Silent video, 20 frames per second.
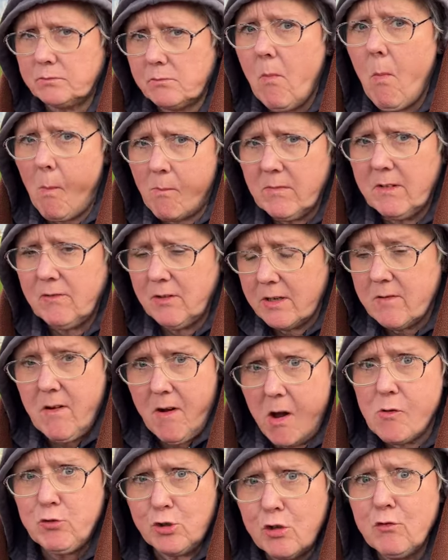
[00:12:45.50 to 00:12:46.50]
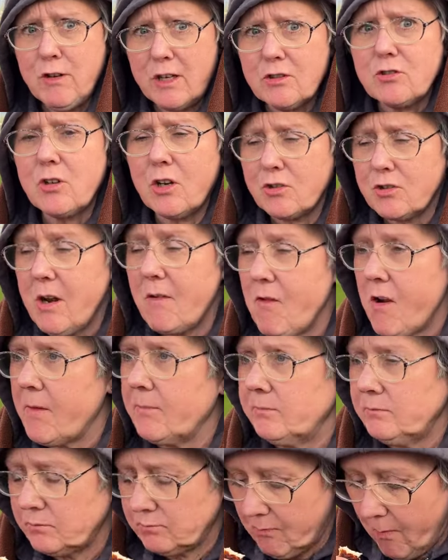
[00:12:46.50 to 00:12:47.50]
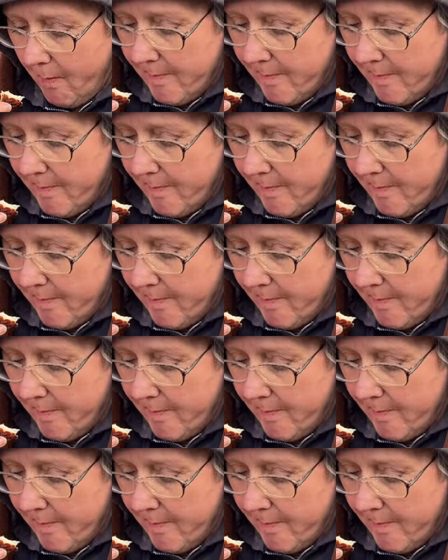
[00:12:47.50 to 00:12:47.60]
Mm, I do think so. It's lovely. Mm.